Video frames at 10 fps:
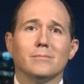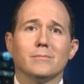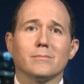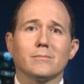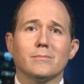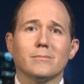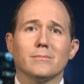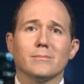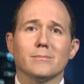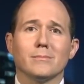
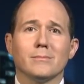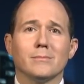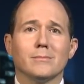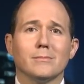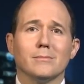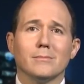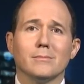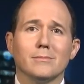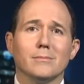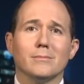
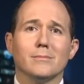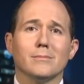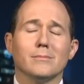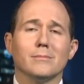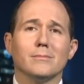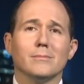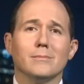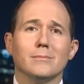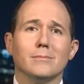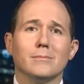
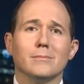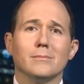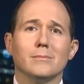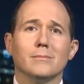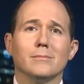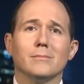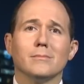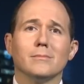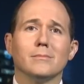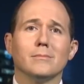
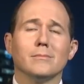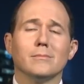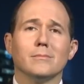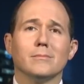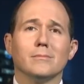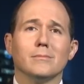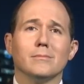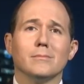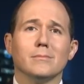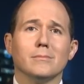
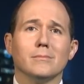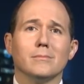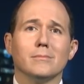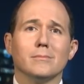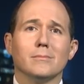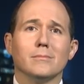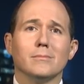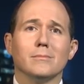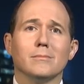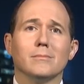
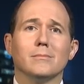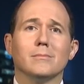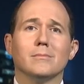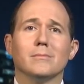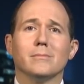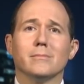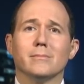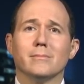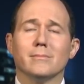[no speech]